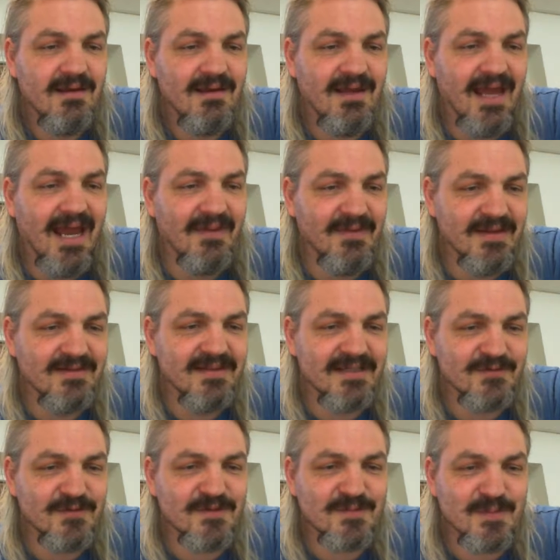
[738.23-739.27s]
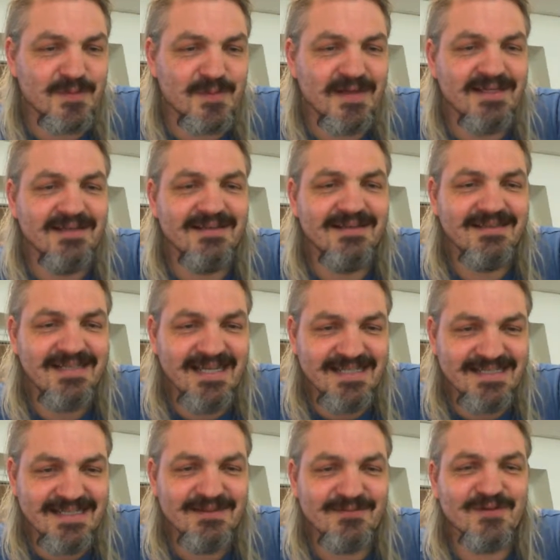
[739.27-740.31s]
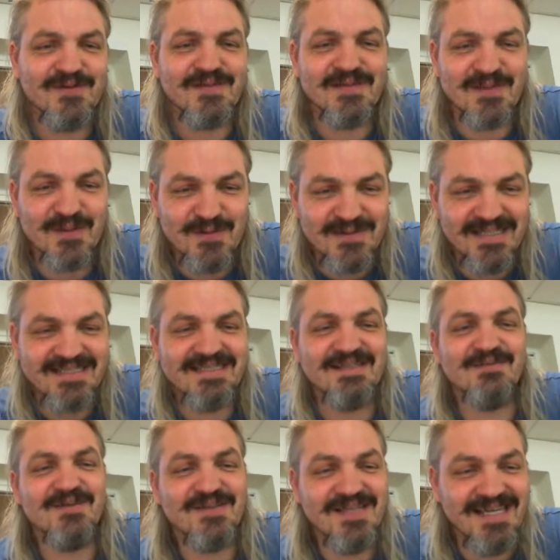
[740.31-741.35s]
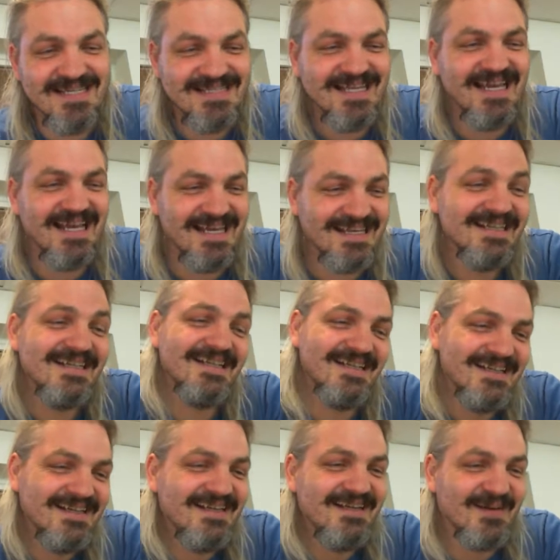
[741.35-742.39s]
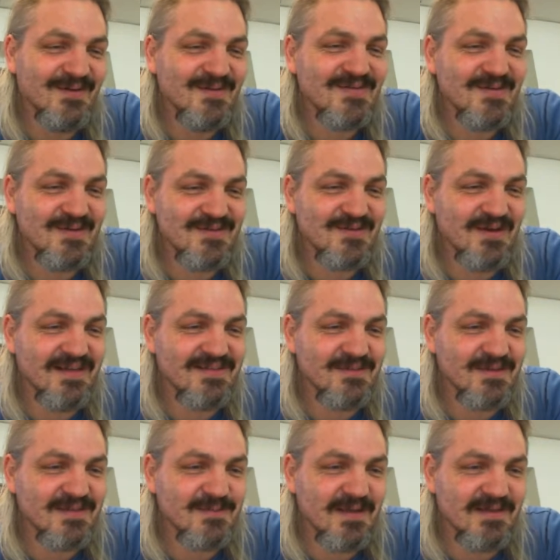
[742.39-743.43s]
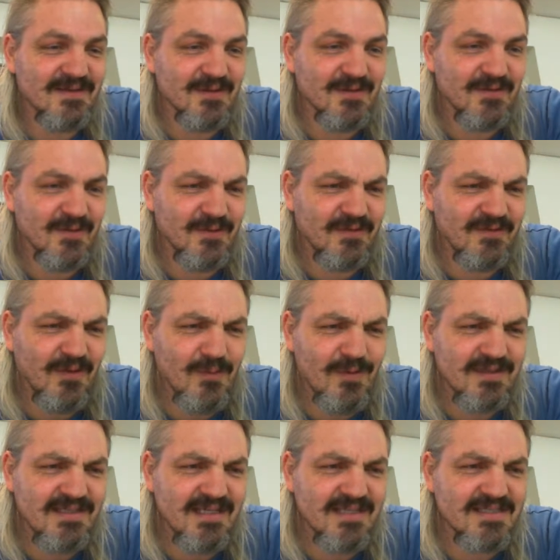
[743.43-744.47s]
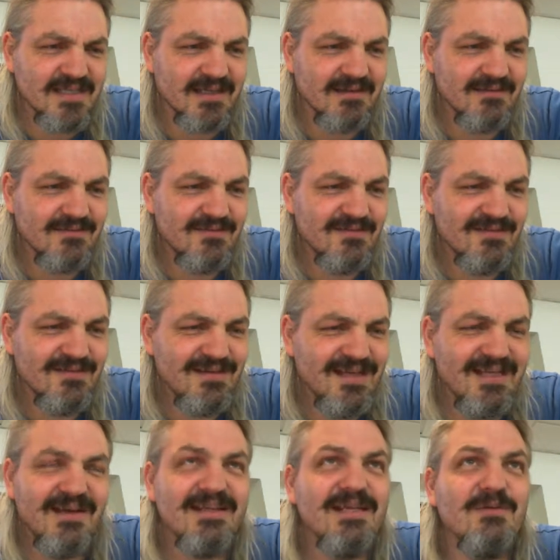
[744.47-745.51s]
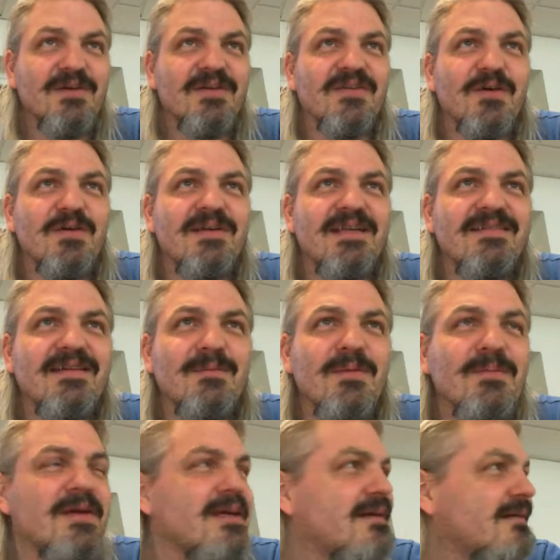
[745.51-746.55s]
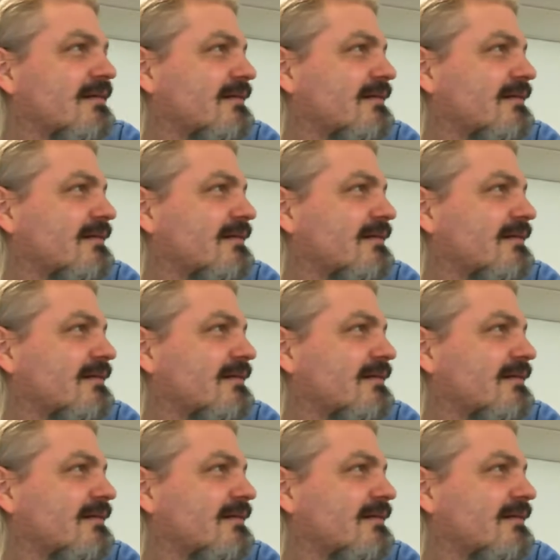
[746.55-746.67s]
then the difference between testing versus load testing versus so it tries to explain those. So soak testing. Any idea what soak testing might be?